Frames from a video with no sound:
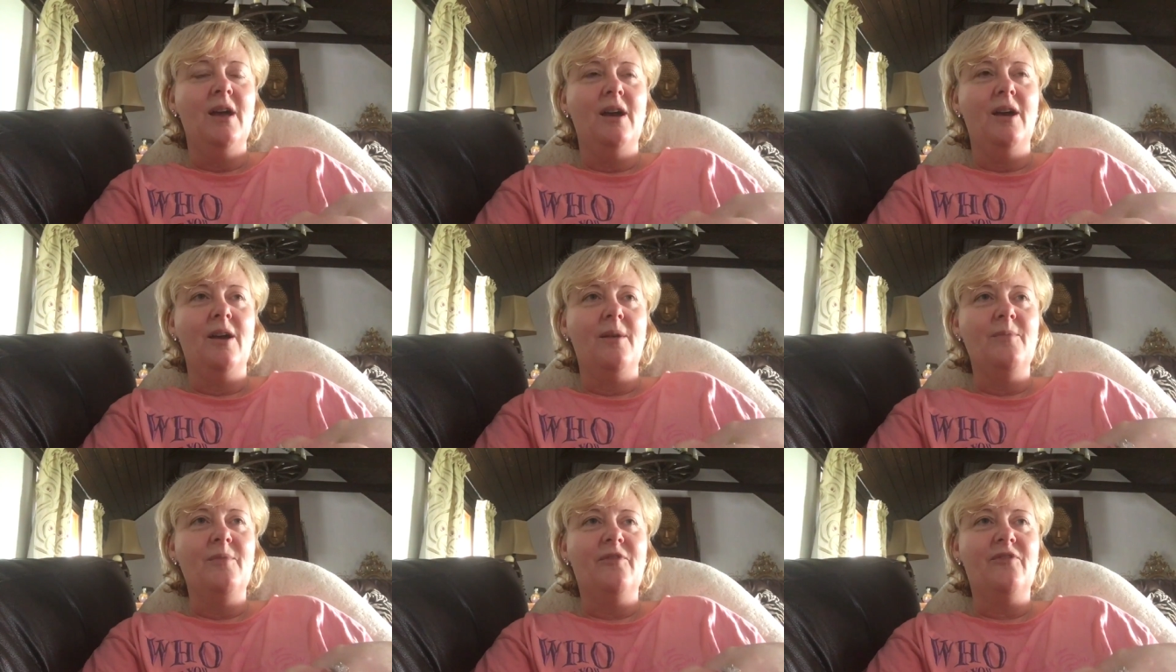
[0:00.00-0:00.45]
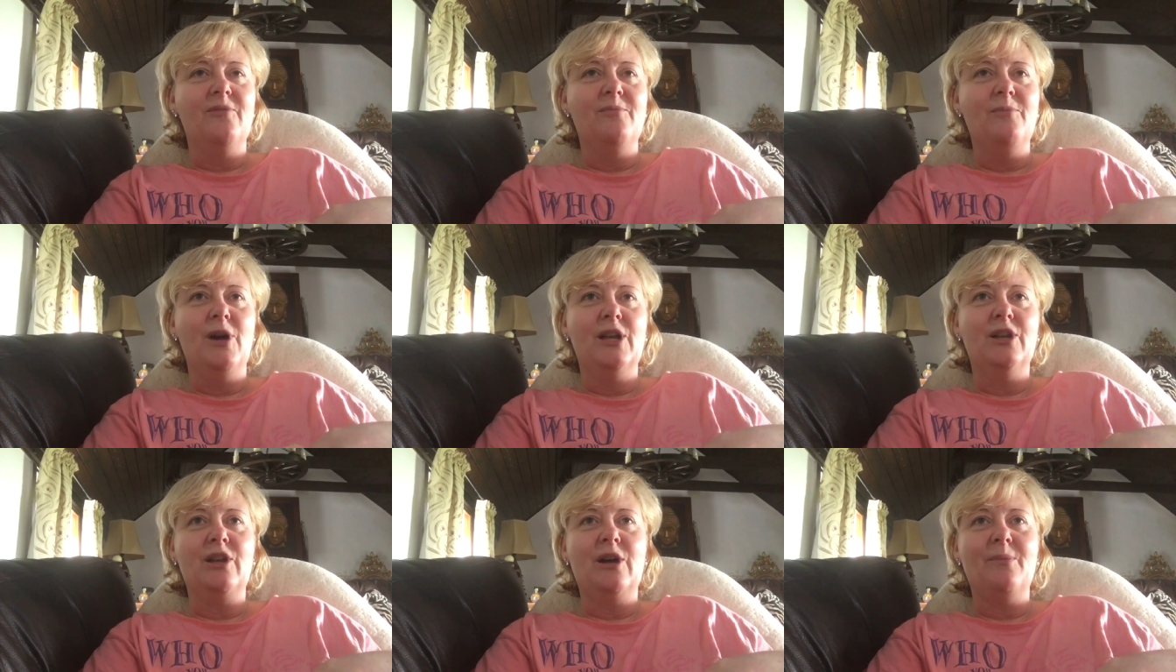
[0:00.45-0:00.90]
from
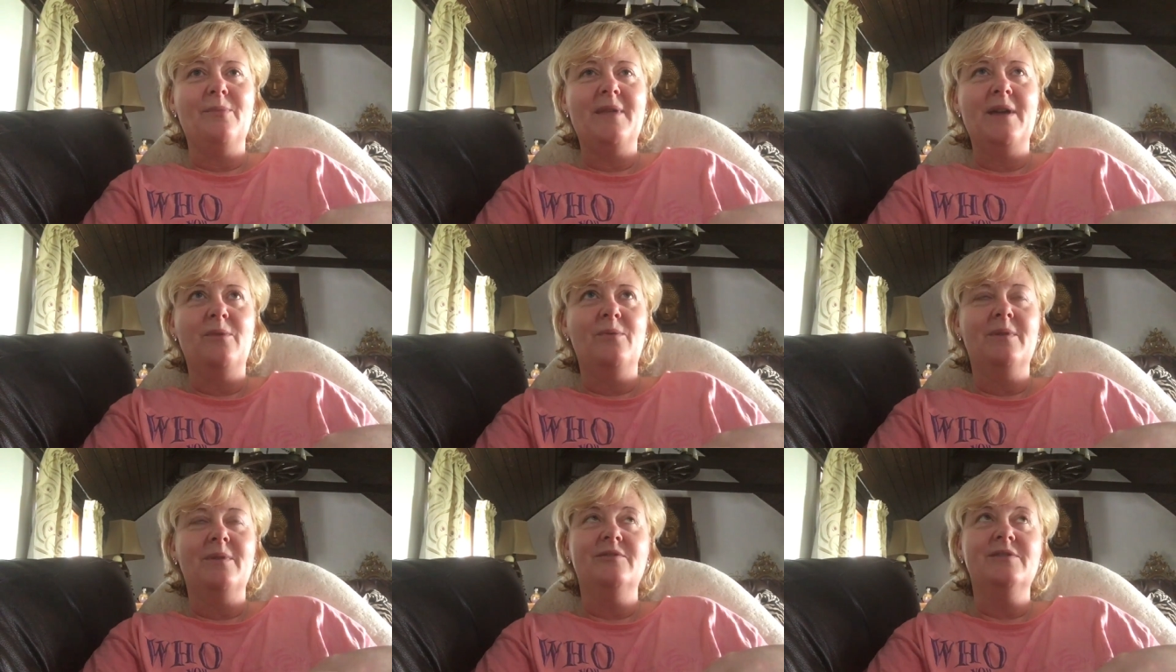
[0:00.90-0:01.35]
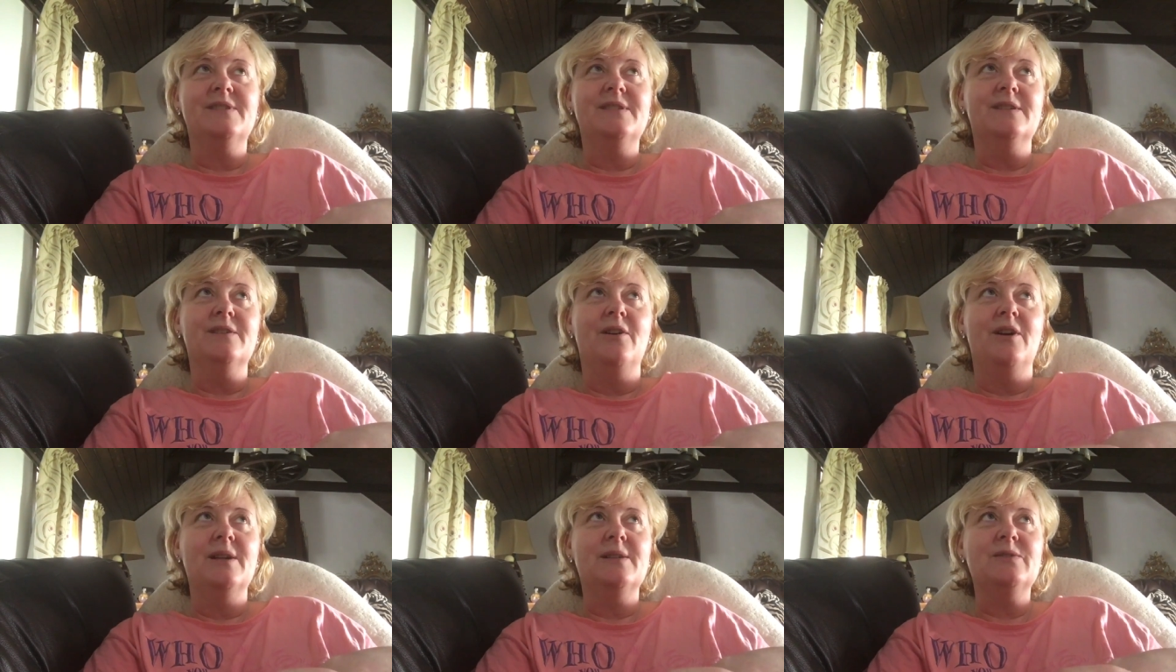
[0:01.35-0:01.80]
my lot there, whether it's
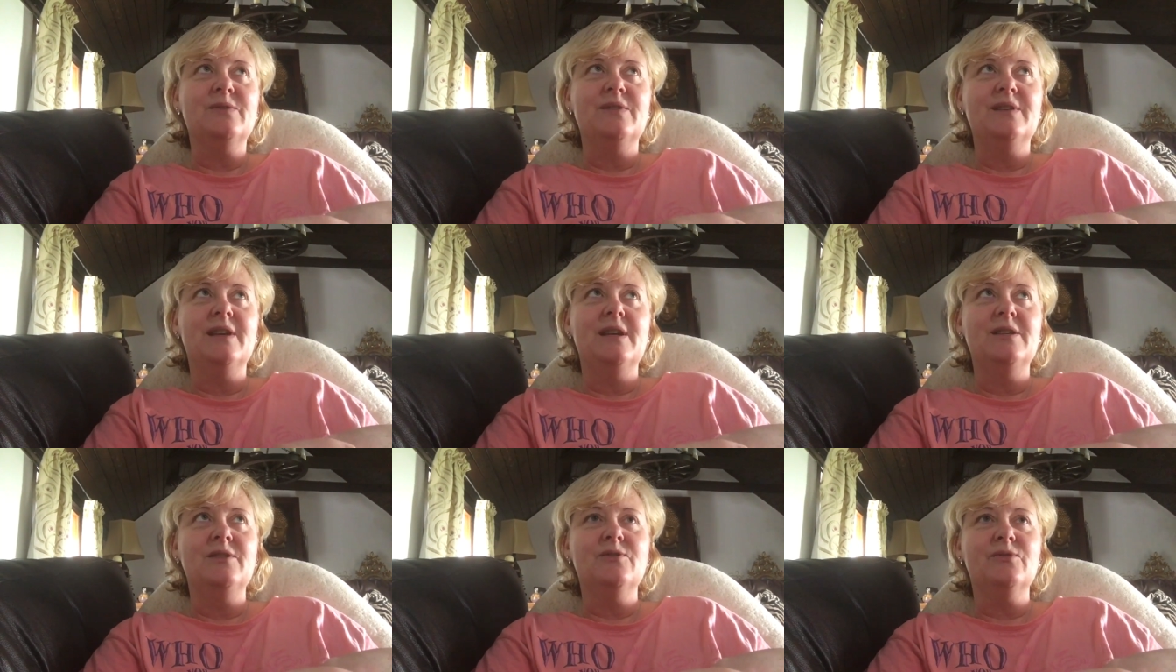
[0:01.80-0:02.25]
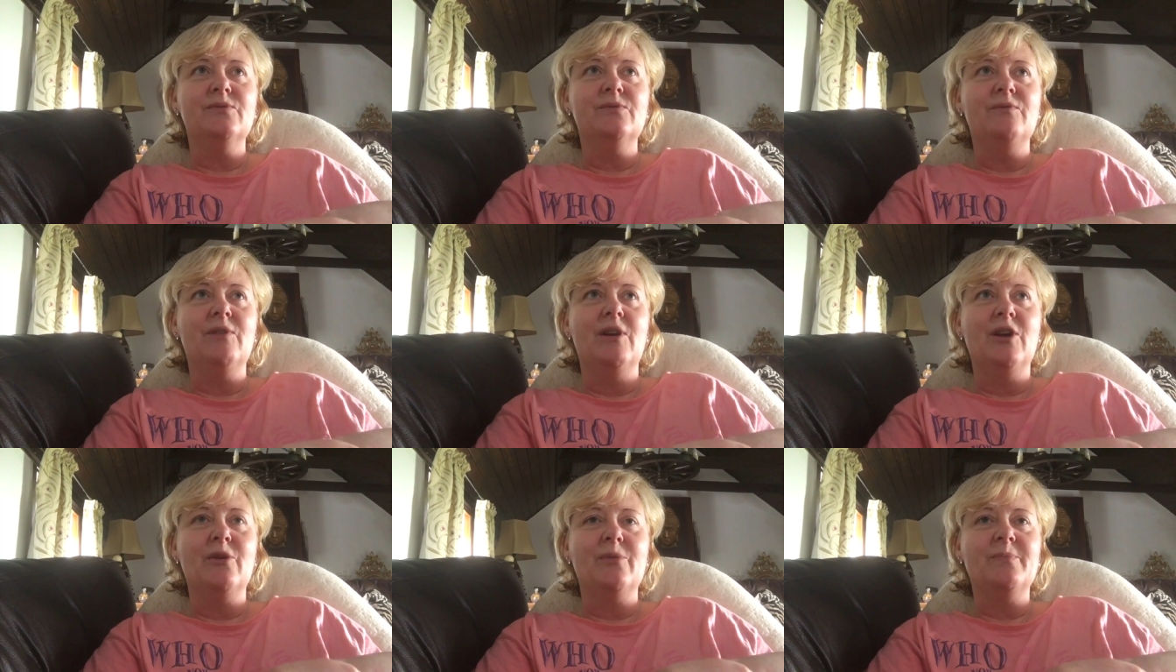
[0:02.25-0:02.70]
the guides or the angel
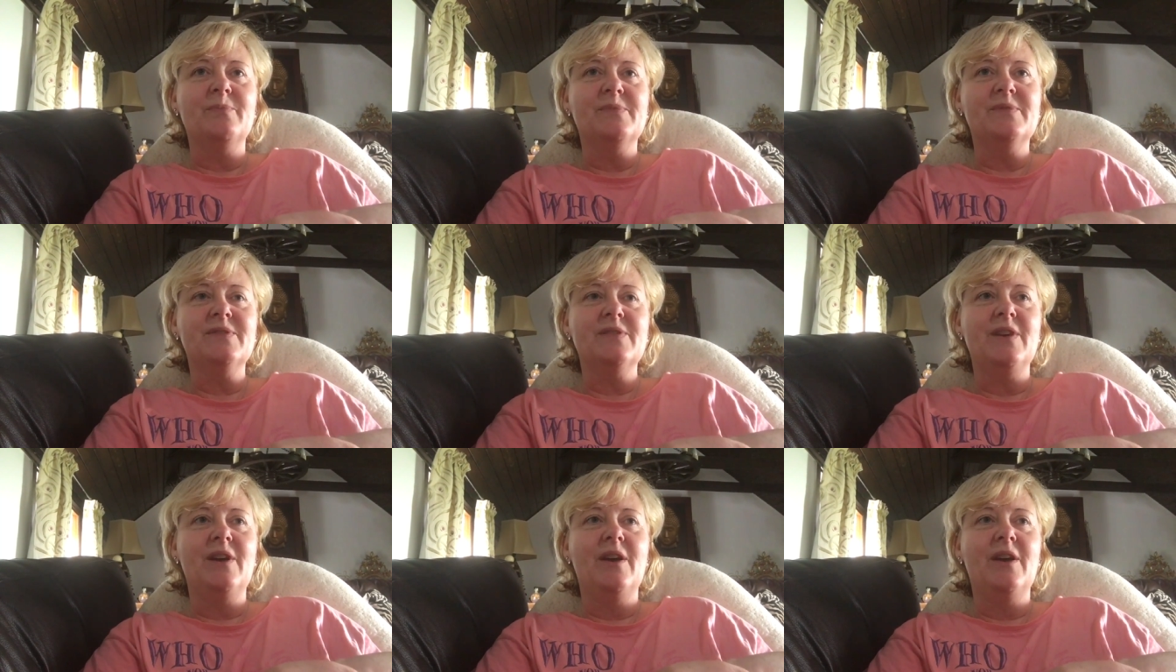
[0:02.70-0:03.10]
realms,